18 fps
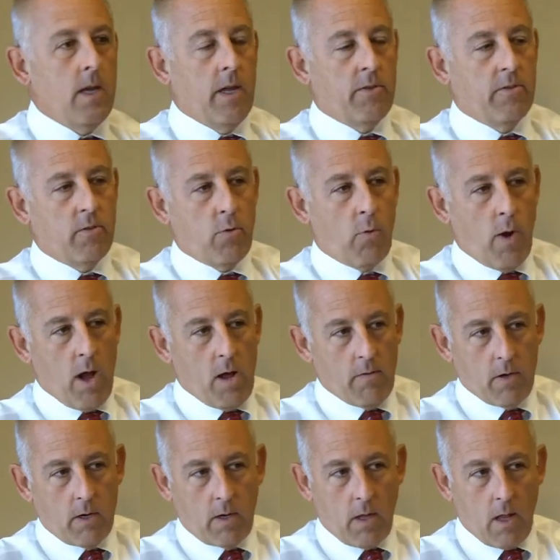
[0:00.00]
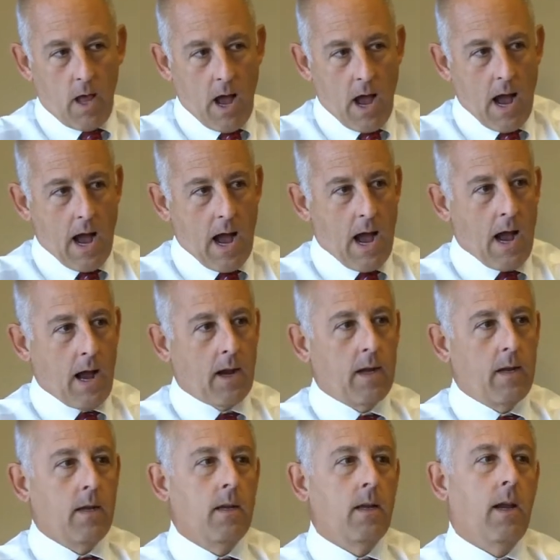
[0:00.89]
It's 12
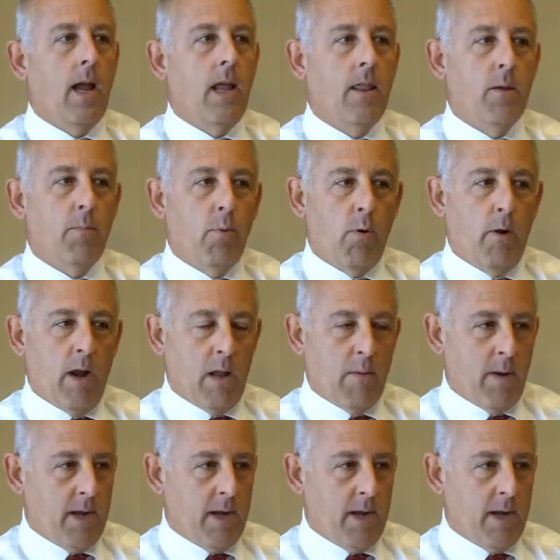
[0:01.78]
o'clock. And the point